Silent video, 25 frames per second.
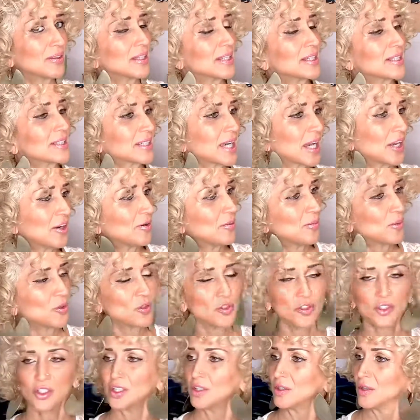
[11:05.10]
kind of
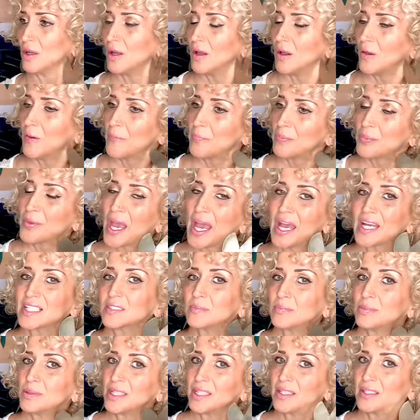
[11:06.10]
motion has
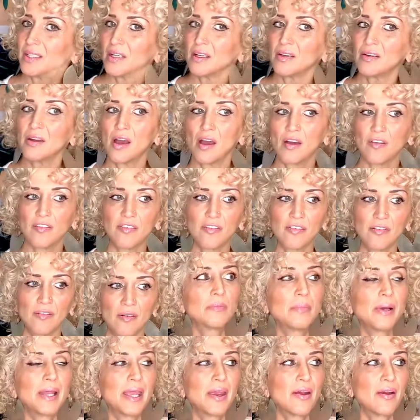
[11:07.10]
been enough.
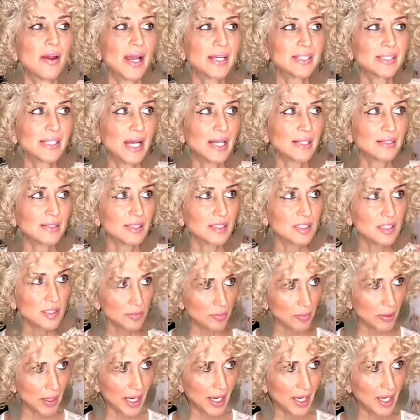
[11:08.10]
My hair has had the
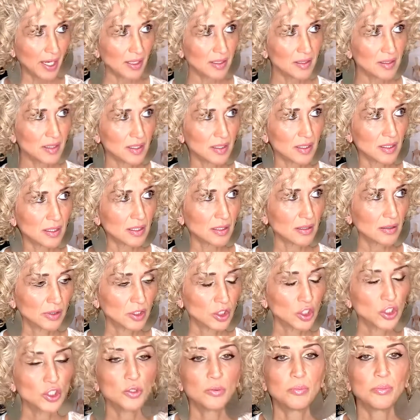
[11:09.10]
space
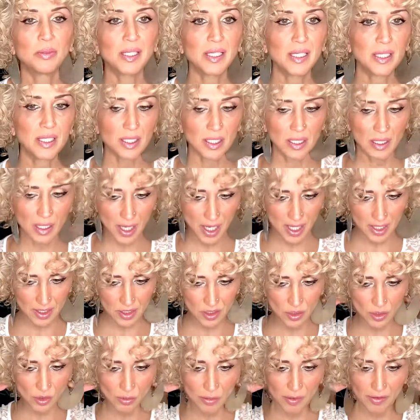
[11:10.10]
to be and
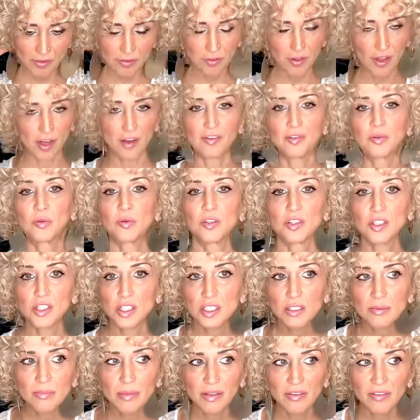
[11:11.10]
to be fluffed with just
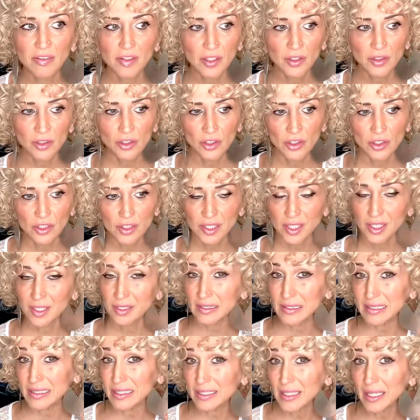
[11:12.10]
my fingers and to
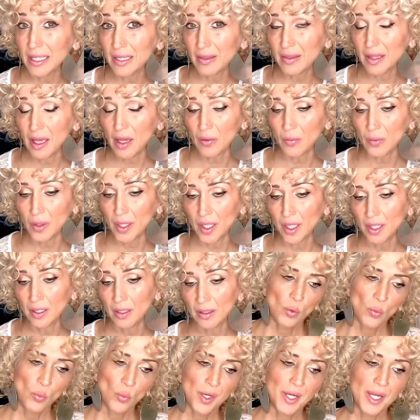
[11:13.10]
stay that way.
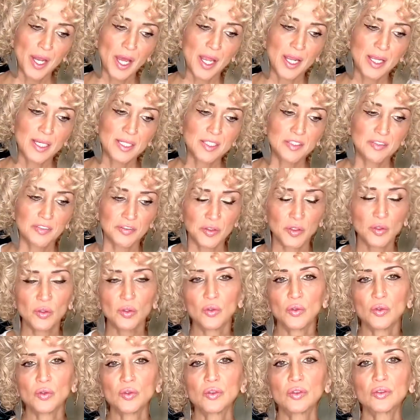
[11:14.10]
When I
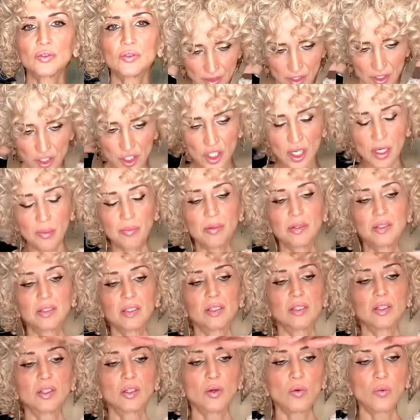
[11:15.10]
diffuse, the shape is a
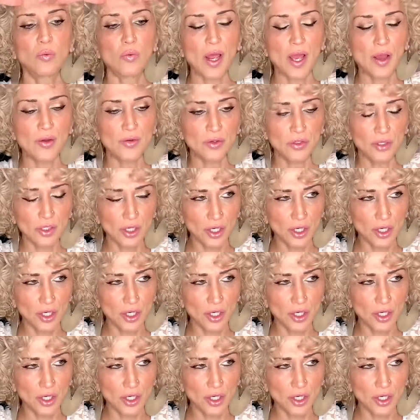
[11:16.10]
little rounder.